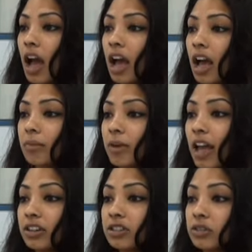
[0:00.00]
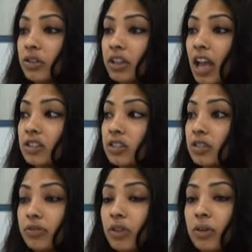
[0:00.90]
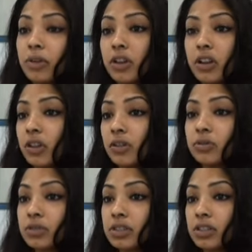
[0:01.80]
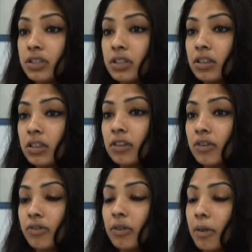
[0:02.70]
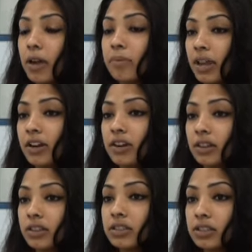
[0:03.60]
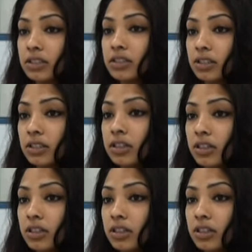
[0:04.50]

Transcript: Actually, I just, from the news, from my parents.